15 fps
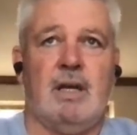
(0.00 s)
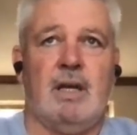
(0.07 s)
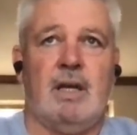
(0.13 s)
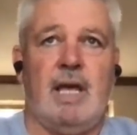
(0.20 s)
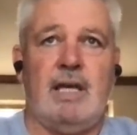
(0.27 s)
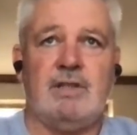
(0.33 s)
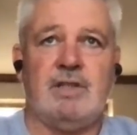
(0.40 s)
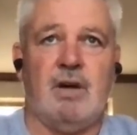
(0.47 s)

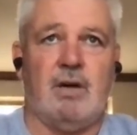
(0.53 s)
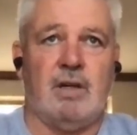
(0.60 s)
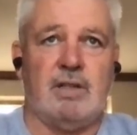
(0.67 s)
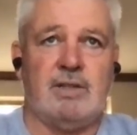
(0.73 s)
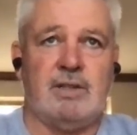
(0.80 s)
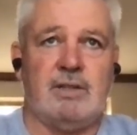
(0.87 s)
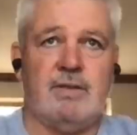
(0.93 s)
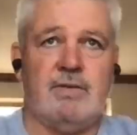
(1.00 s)
he's gone
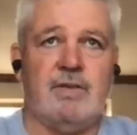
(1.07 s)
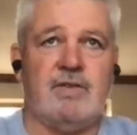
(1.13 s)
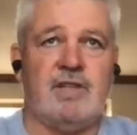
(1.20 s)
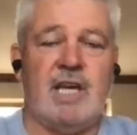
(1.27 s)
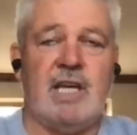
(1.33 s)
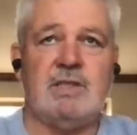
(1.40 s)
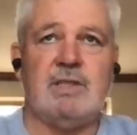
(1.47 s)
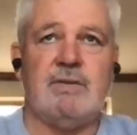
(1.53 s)
into different
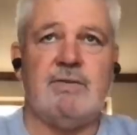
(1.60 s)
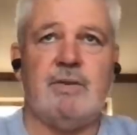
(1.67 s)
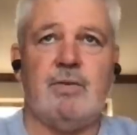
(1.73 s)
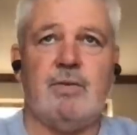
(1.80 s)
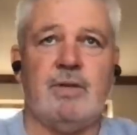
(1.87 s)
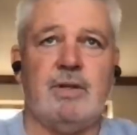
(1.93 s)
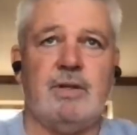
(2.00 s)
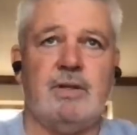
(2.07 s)
teams
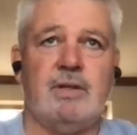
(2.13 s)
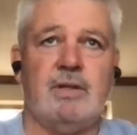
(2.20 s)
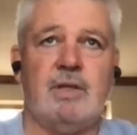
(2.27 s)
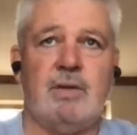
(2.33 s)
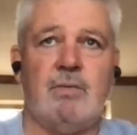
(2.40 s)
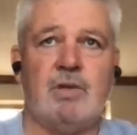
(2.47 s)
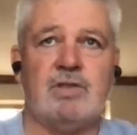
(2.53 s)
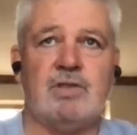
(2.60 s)
before and
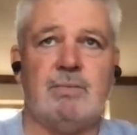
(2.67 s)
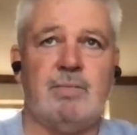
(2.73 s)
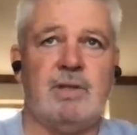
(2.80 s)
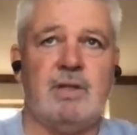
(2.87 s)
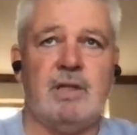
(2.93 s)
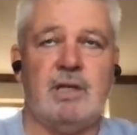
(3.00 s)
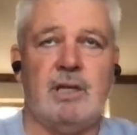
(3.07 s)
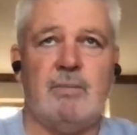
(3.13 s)
he wants to
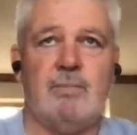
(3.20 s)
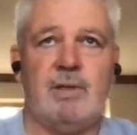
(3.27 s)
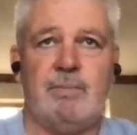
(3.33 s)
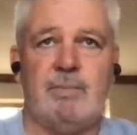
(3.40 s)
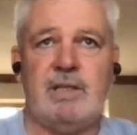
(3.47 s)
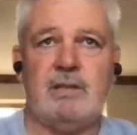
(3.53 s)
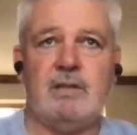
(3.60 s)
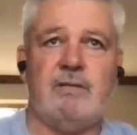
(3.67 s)

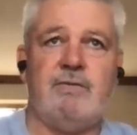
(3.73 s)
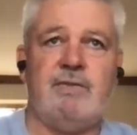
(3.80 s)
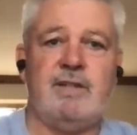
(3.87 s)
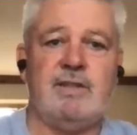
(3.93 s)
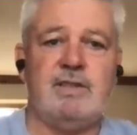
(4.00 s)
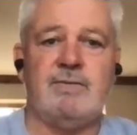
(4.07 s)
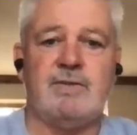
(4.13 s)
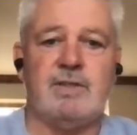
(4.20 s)
implement a
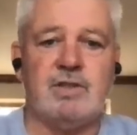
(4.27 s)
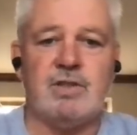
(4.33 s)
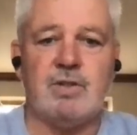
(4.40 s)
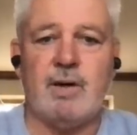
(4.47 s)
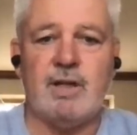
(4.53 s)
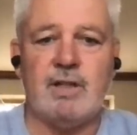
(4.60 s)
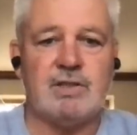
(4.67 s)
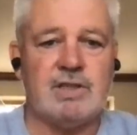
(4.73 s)
defensive
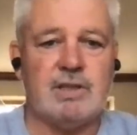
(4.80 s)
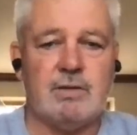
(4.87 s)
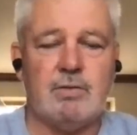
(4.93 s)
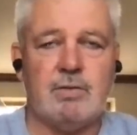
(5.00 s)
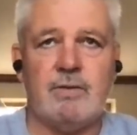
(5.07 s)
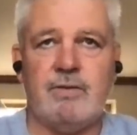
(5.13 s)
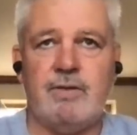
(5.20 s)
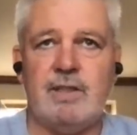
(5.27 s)
situation
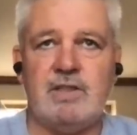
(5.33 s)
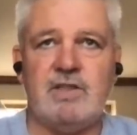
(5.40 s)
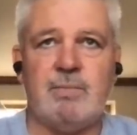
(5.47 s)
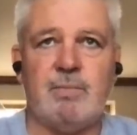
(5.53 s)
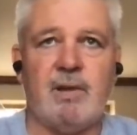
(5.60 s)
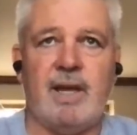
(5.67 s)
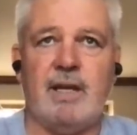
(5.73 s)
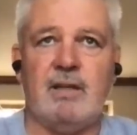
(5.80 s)
or defensive
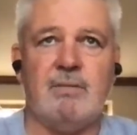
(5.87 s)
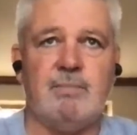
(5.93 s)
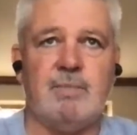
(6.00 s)
plan.